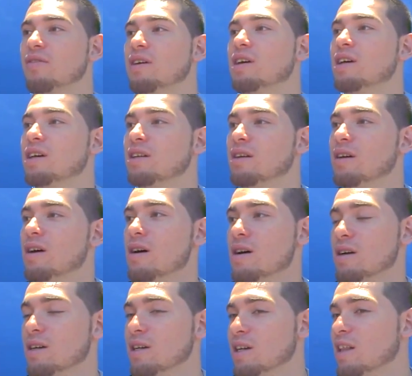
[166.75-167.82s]

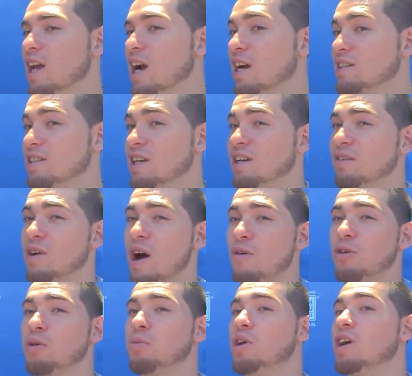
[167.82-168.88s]
And like I said, I
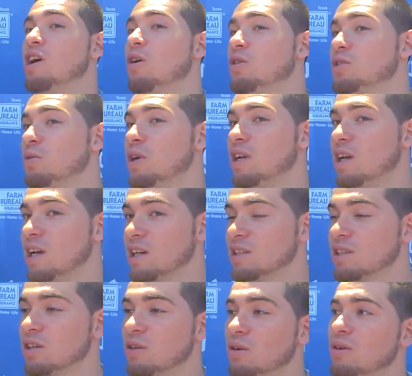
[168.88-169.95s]
want to be a coach one day,
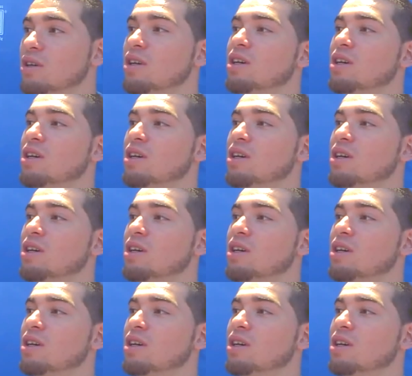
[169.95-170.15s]
so